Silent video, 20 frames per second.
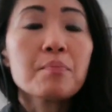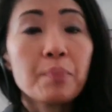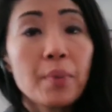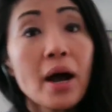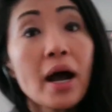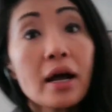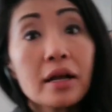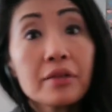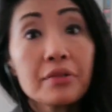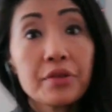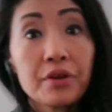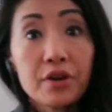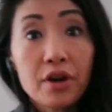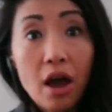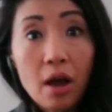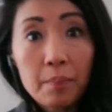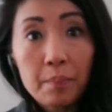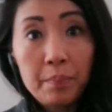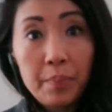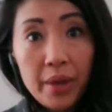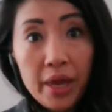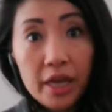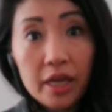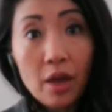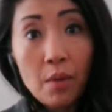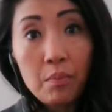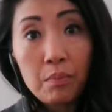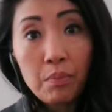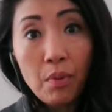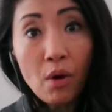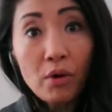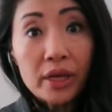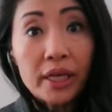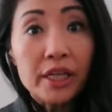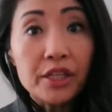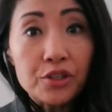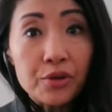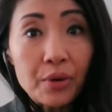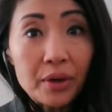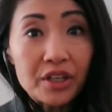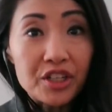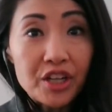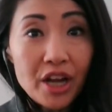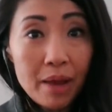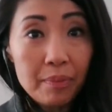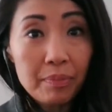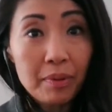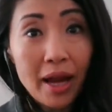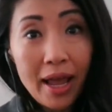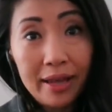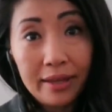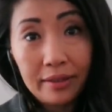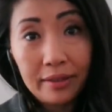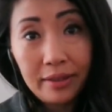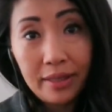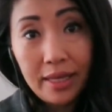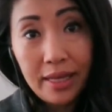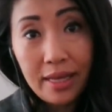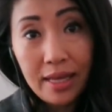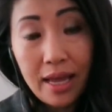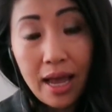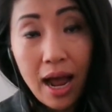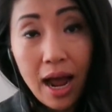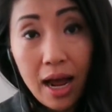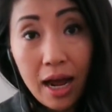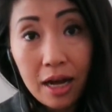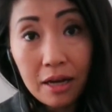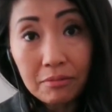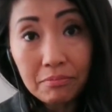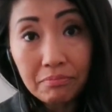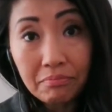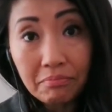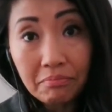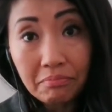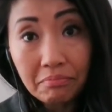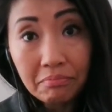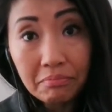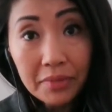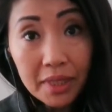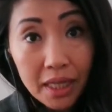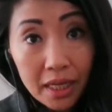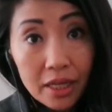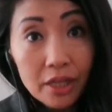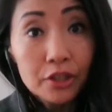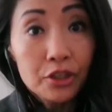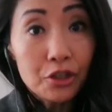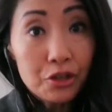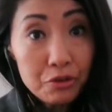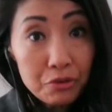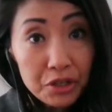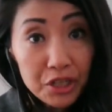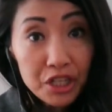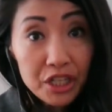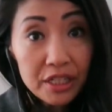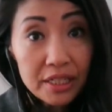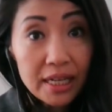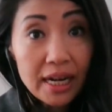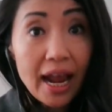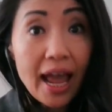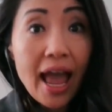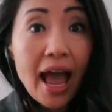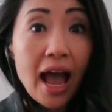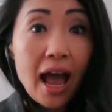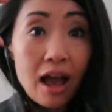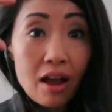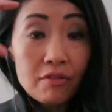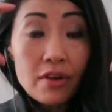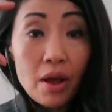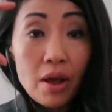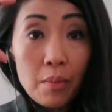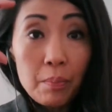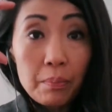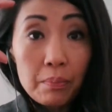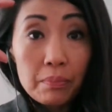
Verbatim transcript: But they're not big and bulky square-shaped like the Gucci's that I have.